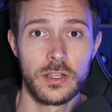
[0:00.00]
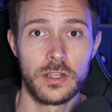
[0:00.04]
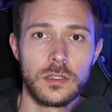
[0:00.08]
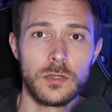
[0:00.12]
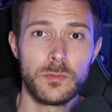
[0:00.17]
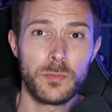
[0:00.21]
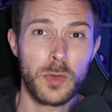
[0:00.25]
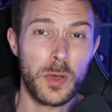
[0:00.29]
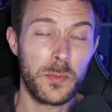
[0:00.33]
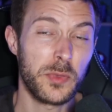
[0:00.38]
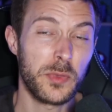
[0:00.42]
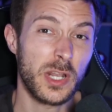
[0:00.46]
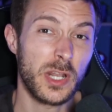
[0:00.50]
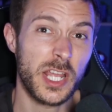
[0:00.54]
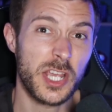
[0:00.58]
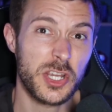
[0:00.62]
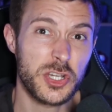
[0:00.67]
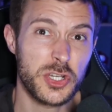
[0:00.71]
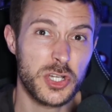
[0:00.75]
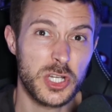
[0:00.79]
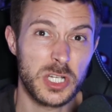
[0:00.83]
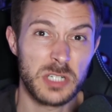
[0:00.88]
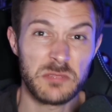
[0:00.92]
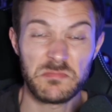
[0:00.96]
The
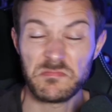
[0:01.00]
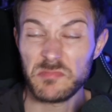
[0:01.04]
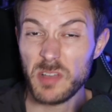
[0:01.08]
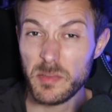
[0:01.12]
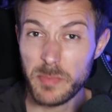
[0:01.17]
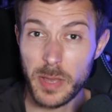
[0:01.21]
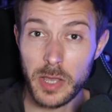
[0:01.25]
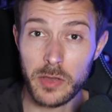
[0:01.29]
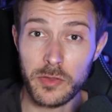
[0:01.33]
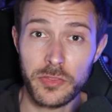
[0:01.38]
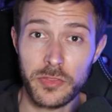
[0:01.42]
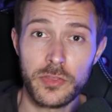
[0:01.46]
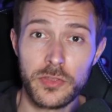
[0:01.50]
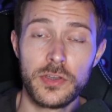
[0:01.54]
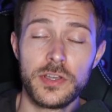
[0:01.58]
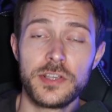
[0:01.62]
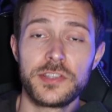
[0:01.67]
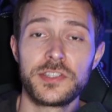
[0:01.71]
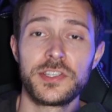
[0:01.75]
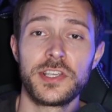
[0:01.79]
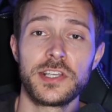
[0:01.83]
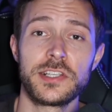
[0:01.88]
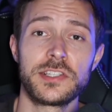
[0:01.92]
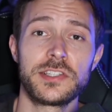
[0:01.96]
population, about
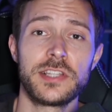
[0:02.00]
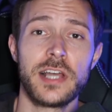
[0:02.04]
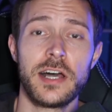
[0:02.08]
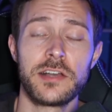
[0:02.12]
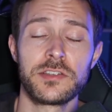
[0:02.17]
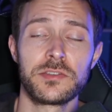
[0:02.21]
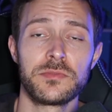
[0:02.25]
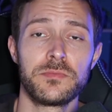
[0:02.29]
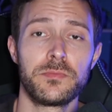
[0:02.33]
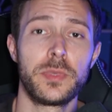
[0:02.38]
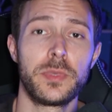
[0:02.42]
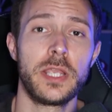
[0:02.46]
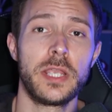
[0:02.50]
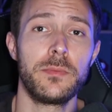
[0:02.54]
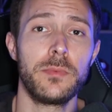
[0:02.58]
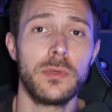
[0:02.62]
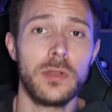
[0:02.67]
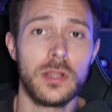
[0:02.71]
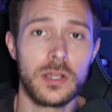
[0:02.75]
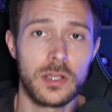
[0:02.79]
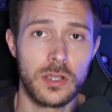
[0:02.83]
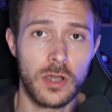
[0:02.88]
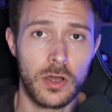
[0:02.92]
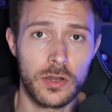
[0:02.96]
36,000
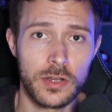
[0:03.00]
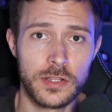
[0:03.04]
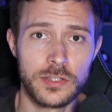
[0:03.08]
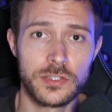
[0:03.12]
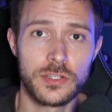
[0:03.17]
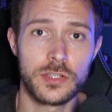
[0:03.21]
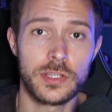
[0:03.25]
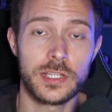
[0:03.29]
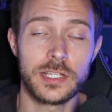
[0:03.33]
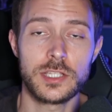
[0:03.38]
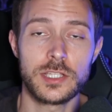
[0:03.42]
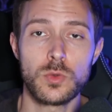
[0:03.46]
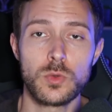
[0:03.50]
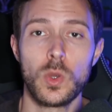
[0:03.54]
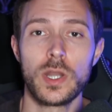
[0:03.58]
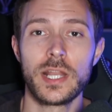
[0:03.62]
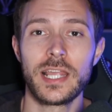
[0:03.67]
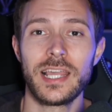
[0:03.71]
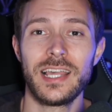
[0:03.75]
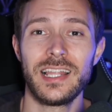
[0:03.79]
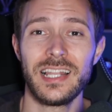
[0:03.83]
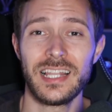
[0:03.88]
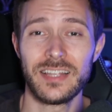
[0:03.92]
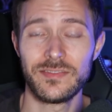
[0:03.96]
people according to the
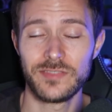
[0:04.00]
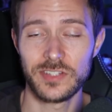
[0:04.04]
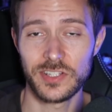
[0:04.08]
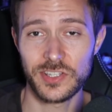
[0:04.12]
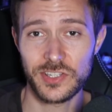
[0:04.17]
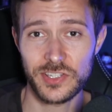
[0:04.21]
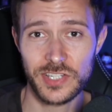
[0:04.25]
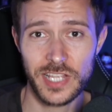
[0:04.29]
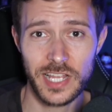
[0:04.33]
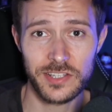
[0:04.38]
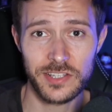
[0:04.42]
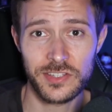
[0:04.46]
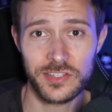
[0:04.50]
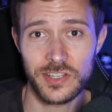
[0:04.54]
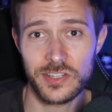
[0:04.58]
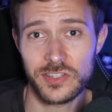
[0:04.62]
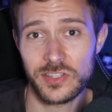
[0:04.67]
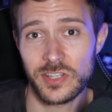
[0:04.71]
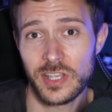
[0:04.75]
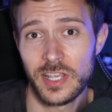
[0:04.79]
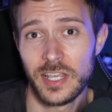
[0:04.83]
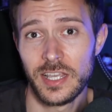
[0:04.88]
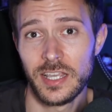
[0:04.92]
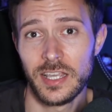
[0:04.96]
2011
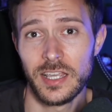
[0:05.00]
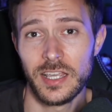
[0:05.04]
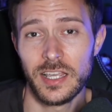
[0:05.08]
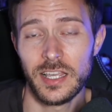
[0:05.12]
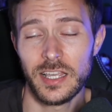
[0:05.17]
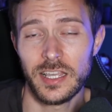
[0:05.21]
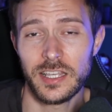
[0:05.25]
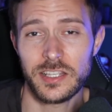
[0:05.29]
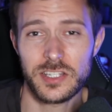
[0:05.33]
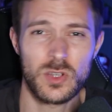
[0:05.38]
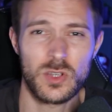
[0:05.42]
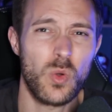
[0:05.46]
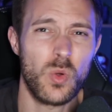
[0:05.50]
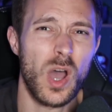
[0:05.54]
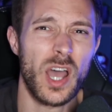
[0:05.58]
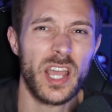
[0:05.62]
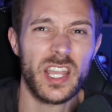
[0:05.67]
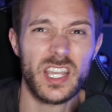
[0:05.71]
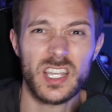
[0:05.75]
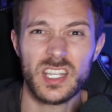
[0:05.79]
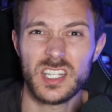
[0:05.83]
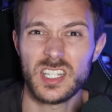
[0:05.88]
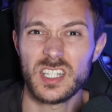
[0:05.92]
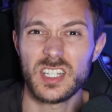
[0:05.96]
census, is
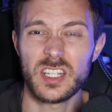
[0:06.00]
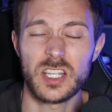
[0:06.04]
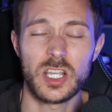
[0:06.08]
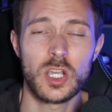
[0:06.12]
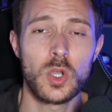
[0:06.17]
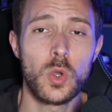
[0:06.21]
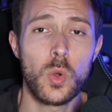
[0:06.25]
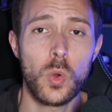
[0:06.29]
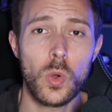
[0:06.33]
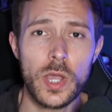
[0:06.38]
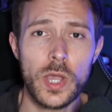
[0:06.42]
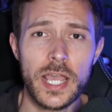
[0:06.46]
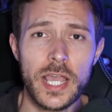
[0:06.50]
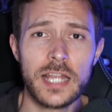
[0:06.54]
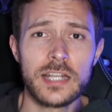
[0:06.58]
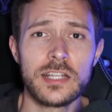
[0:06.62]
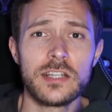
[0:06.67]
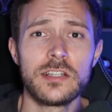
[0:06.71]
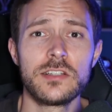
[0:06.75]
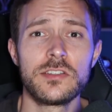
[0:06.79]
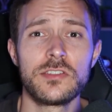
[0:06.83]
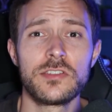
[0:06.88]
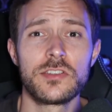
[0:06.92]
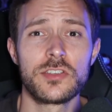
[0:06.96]
quite a quaint
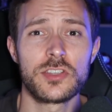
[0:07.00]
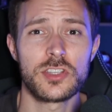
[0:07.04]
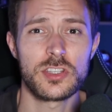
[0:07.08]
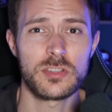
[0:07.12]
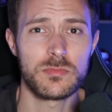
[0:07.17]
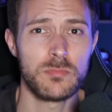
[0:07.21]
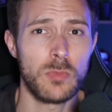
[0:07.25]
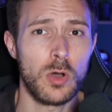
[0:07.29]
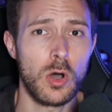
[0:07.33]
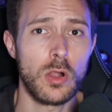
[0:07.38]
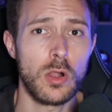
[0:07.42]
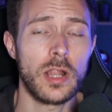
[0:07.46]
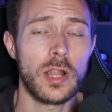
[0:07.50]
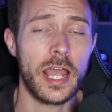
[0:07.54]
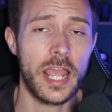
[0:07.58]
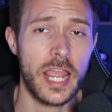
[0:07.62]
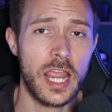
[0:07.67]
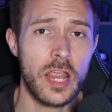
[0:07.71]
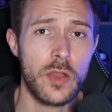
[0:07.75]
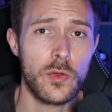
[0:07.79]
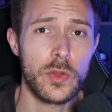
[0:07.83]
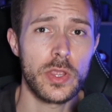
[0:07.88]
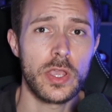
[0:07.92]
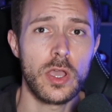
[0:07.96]
and small
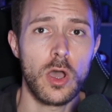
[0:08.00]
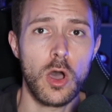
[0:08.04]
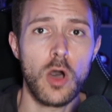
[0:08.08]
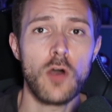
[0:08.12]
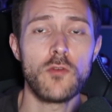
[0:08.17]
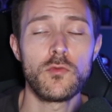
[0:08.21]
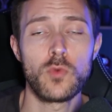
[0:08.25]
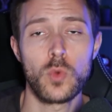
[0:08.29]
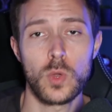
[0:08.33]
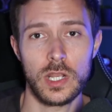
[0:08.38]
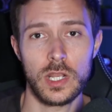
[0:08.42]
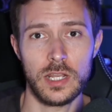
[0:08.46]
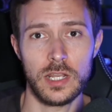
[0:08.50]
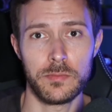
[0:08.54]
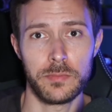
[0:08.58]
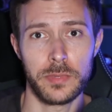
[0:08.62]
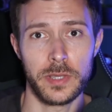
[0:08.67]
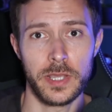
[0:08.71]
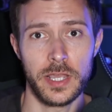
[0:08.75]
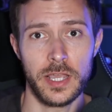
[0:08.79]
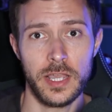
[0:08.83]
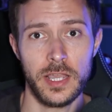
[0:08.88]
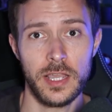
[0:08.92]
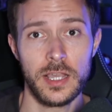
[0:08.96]
area of Whitley
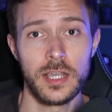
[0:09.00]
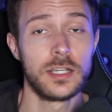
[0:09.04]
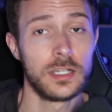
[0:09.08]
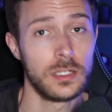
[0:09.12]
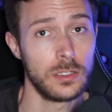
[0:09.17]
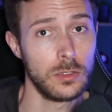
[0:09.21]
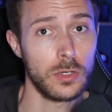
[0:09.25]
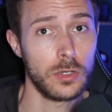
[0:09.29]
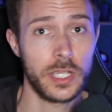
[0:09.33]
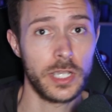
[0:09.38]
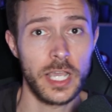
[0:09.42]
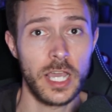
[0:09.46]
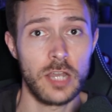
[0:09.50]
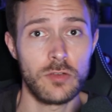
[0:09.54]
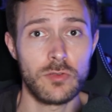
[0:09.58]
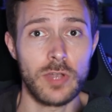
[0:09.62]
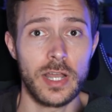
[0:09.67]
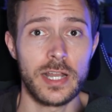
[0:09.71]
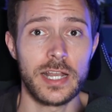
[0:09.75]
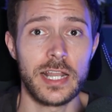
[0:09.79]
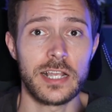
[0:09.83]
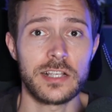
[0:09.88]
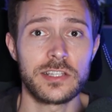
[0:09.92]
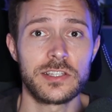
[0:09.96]
Bay, located
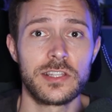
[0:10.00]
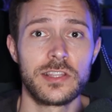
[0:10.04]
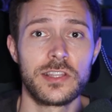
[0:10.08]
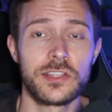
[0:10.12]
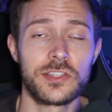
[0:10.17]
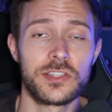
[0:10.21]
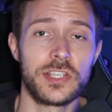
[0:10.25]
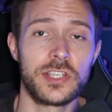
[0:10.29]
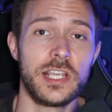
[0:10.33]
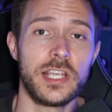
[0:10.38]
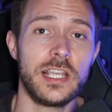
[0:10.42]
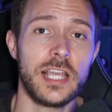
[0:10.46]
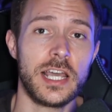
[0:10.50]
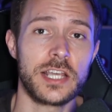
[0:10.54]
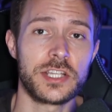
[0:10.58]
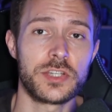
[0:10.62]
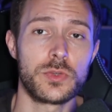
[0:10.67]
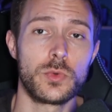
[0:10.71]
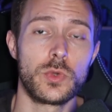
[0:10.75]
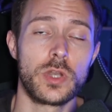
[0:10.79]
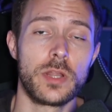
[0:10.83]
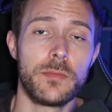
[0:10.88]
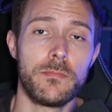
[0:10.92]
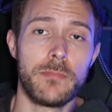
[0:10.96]
right next to the sea, as
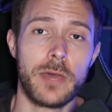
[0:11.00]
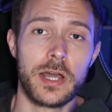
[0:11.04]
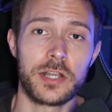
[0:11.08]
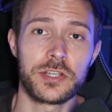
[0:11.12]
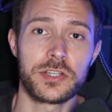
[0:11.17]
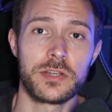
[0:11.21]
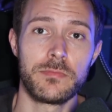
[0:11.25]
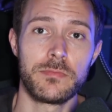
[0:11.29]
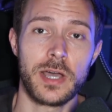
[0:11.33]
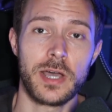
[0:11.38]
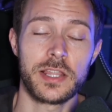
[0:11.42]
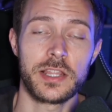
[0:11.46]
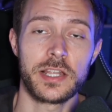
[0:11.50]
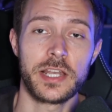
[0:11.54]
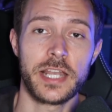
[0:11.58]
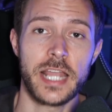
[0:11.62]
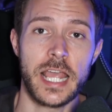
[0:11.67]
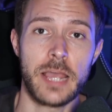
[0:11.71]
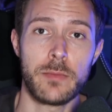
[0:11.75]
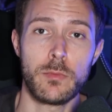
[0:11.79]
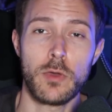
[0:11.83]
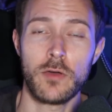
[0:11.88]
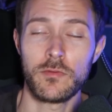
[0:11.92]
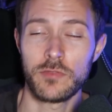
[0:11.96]
you would imagine by the
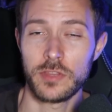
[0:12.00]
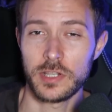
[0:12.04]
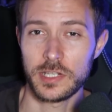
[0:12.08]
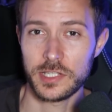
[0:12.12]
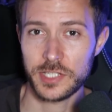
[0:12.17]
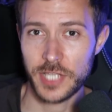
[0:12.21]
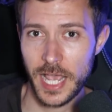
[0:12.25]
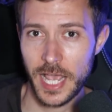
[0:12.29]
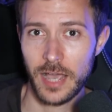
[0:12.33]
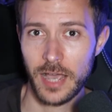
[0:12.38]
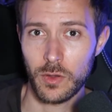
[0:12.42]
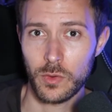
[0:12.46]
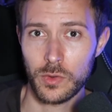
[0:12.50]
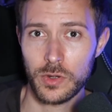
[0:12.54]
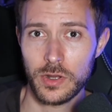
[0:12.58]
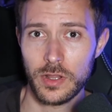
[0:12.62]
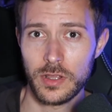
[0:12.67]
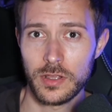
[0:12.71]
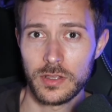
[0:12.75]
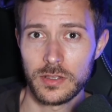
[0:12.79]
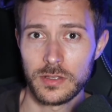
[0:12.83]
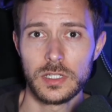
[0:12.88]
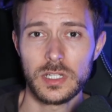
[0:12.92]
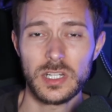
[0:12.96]
name of the town.
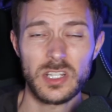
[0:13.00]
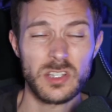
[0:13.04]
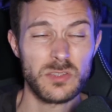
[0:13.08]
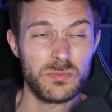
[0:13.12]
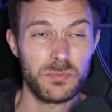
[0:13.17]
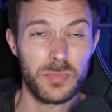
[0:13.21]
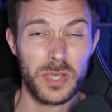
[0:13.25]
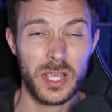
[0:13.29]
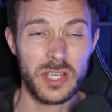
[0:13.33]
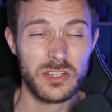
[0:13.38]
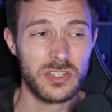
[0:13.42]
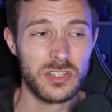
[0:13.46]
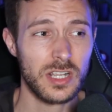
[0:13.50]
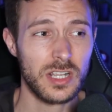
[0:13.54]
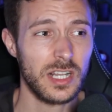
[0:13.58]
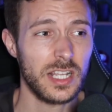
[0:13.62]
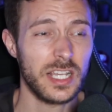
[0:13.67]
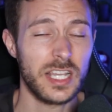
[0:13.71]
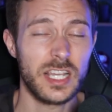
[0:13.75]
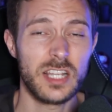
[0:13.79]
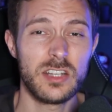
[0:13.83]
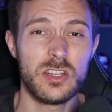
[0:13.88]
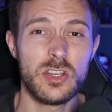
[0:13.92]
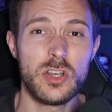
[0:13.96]
And it's
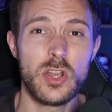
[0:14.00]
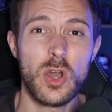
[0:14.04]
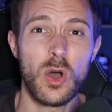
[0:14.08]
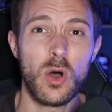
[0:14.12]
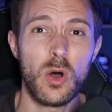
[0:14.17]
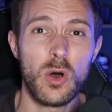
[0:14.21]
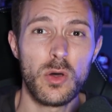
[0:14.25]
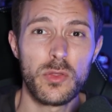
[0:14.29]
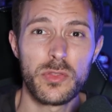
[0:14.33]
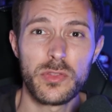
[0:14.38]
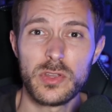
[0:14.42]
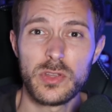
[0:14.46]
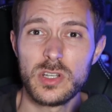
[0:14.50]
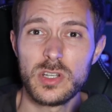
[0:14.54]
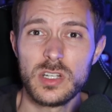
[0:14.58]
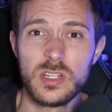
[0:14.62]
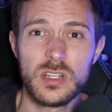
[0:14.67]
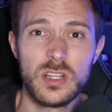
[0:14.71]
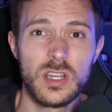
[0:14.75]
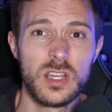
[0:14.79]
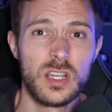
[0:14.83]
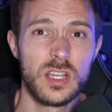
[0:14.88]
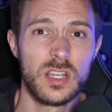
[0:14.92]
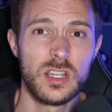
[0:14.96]
basically a
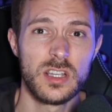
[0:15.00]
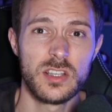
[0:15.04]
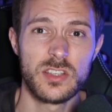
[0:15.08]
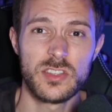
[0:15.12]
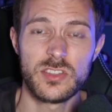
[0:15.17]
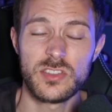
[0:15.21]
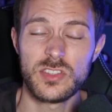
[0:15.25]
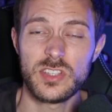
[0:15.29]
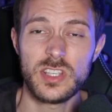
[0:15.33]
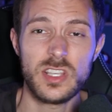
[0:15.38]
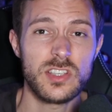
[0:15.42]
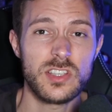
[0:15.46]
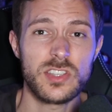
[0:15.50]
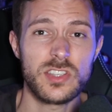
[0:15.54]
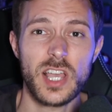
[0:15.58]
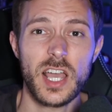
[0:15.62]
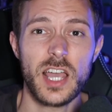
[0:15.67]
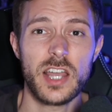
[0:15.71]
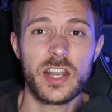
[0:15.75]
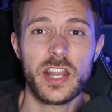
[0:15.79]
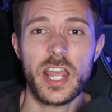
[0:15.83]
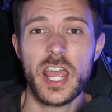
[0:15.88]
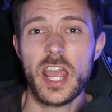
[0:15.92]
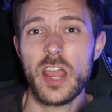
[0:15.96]
northern
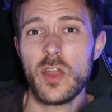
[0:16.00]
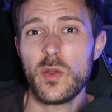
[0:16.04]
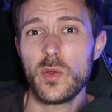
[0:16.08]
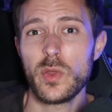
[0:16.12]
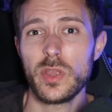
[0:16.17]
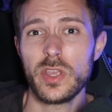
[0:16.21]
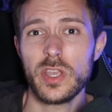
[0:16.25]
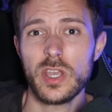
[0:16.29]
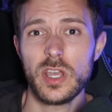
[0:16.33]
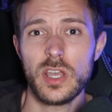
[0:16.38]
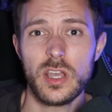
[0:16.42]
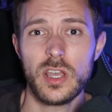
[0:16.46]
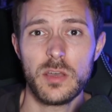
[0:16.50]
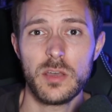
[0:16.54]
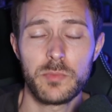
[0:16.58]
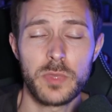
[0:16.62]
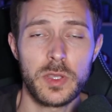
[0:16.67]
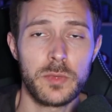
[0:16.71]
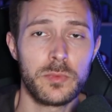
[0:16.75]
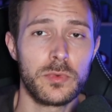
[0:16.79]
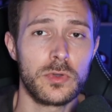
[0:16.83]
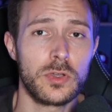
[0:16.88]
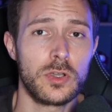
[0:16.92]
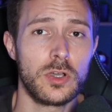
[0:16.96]
seaside area,
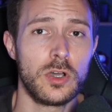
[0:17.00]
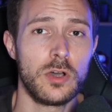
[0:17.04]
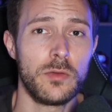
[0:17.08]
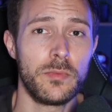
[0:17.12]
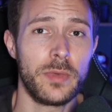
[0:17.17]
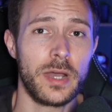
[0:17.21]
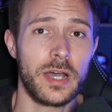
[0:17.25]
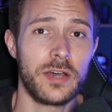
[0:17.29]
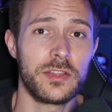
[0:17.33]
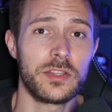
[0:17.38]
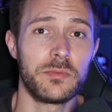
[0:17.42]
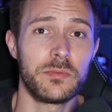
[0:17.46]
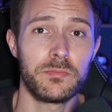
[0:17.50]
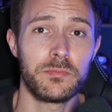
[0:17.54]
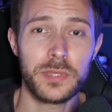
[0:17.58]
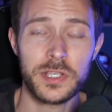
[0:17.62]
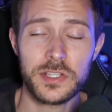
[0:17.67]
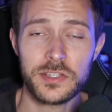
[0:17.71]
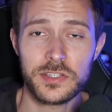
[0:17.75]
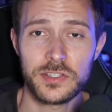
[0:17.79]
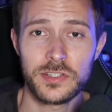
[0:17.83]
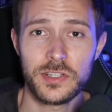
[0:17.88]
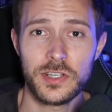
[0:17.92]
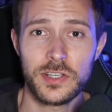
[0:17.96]
people go about their
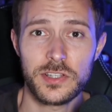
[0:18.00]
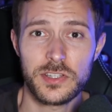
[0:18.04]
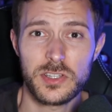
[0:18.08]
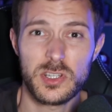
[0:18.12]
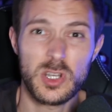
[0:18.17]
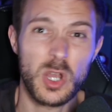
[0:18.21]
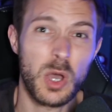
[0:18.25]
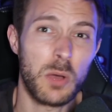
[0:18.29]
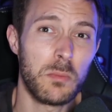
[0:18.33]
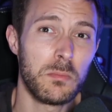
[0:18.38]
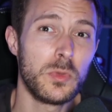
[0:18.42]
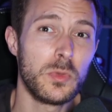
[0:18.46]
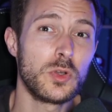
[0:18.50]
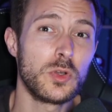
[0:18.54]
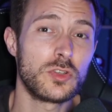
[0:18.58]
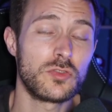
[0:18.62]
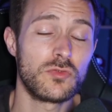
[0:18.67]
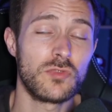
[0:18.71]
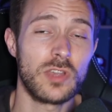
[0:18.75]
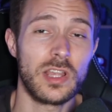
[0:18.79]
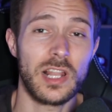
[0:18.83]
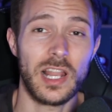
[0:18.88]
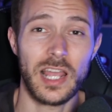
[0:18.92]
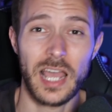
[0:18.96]
business, not much
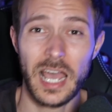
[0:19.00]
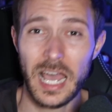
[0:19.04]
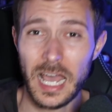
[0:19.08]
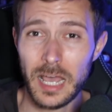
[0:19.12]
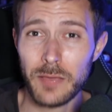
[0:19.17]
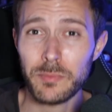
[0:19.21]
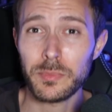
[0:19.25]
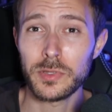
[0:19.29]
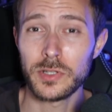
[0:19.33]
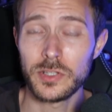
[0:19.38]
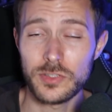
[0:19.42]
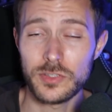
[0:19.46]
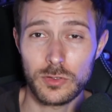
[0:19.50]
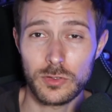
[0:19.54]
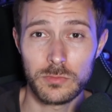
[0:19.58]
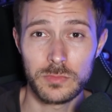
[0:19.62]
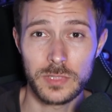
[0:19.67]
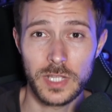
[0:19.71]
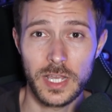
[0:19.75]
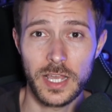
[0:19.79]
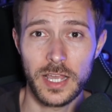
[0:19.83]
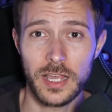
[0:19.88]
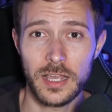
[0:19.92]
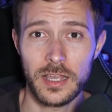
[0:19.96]
really happens up
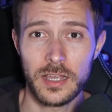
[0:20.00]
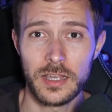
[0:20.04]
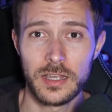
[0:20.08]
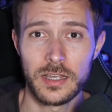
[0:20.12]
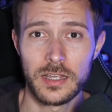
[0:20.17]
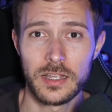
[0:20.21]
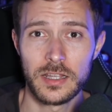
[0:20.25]
there.